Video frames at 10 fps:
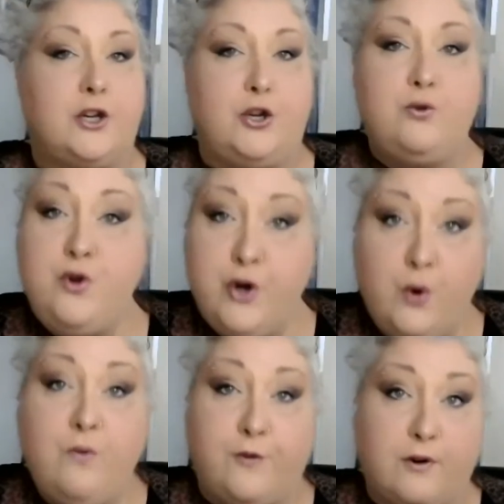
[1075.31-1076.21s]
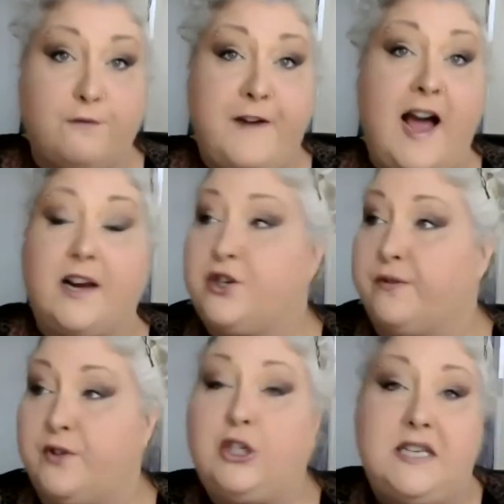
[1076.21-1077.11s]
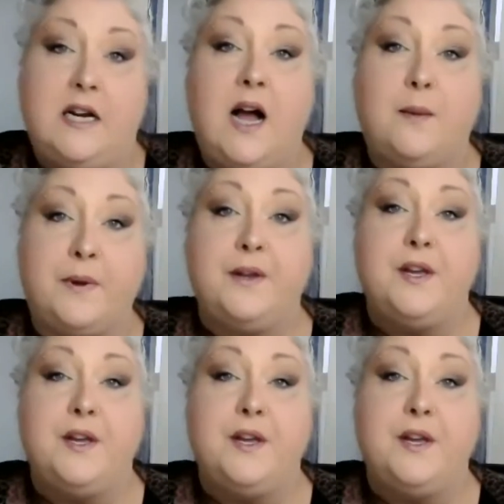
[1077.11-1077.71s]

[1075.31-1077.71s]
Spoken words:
You know for a fact, you've looked it up.